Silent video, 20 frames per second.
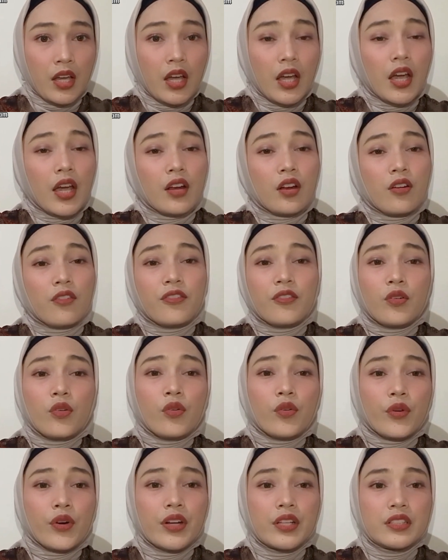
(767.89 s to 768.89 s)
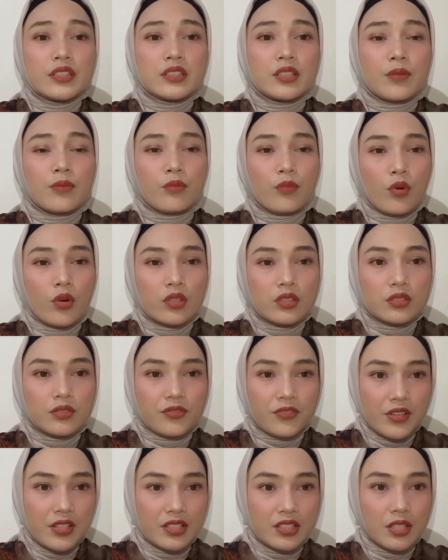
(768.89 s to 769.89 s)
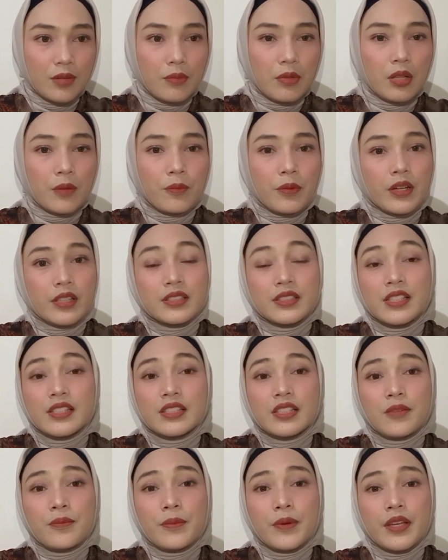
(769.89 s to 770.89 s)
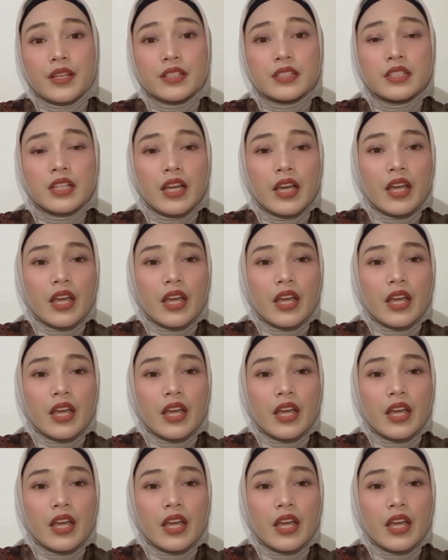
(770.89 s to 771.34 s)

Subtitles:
And of course, the most visible participant